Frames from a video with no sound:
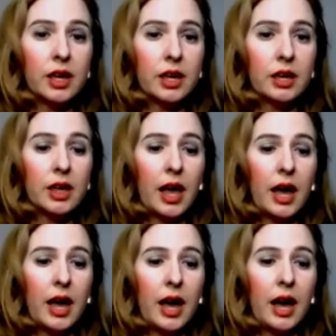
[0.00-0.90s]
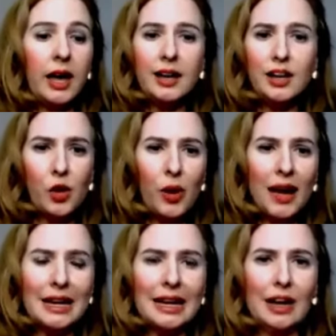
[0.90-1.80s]
Like, I had no
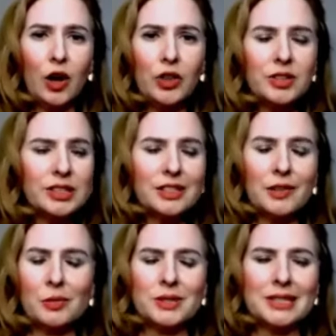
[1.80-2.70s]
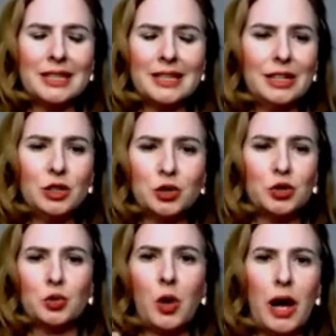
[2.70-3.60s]
idea all this stuff was
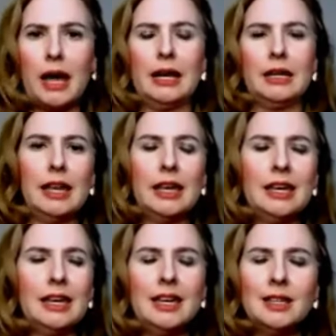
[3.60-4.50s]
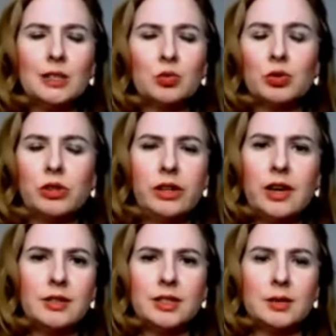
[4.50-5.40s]
intertwined. Like, it gets real
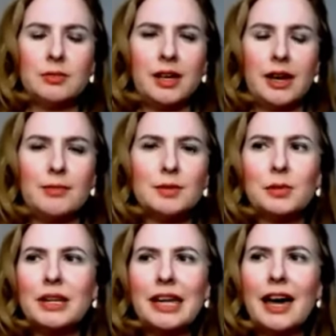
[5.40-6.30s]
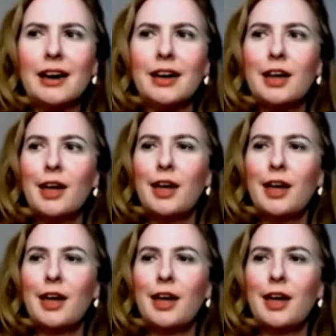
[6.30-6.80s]
nuts sometimes, but yeah,